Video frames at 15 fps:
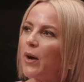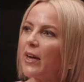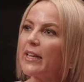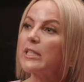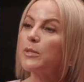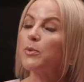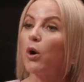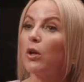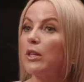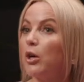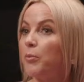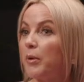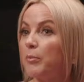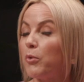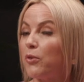I guess we got a
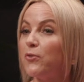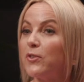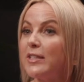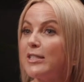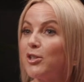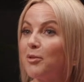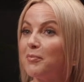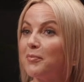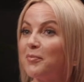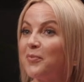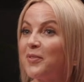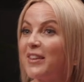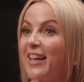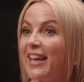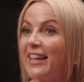little bit more freedom
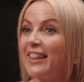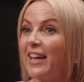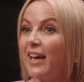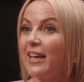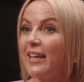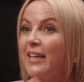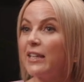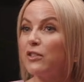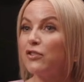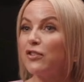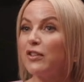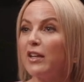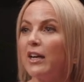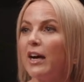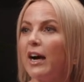at that
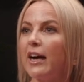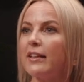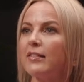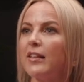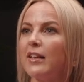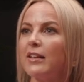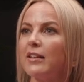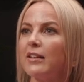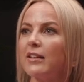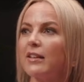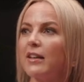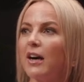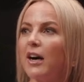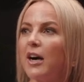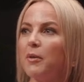age. I
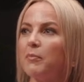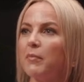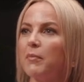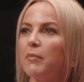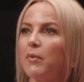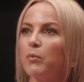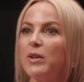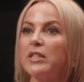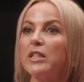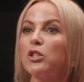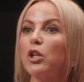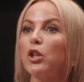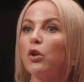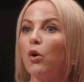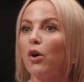think we did
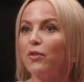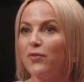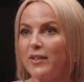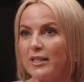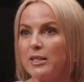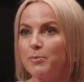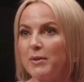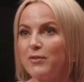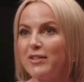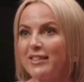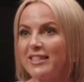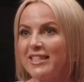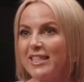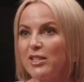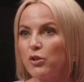a lot of
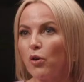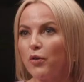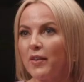experiences